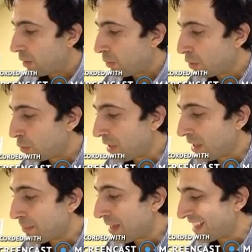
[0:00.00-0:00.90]
which we
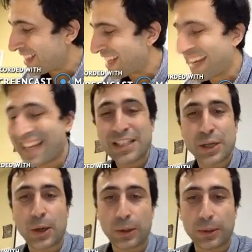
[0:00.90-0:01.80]
can make the tens
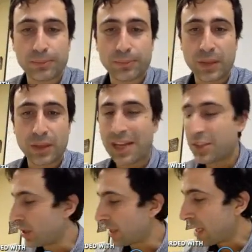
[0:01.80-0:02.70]
column.
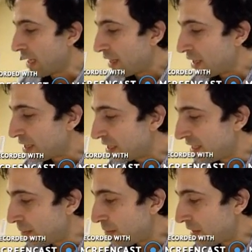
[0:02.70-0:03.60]
Imagine like the
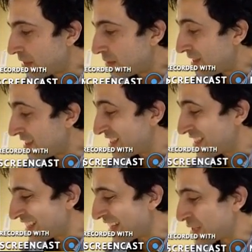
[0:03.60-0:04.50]
stem is the
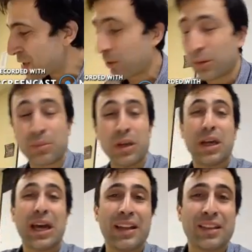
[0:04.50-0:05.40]
tens column
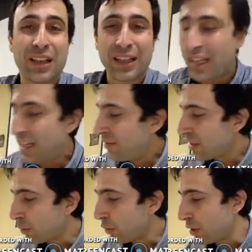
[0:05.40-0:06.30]
and the leaves
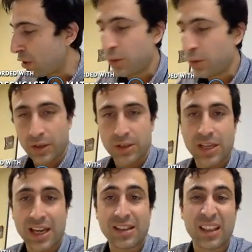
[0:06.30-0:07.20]
are all the units.
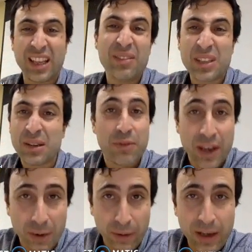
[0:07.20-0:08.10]
And the leaves can
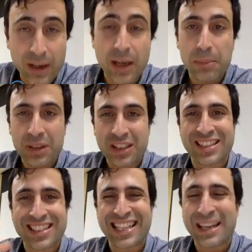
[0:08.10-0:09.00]
vary, but the
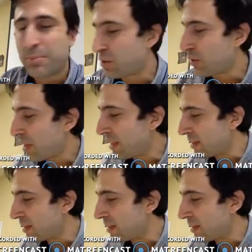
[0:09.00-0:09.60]
stems remain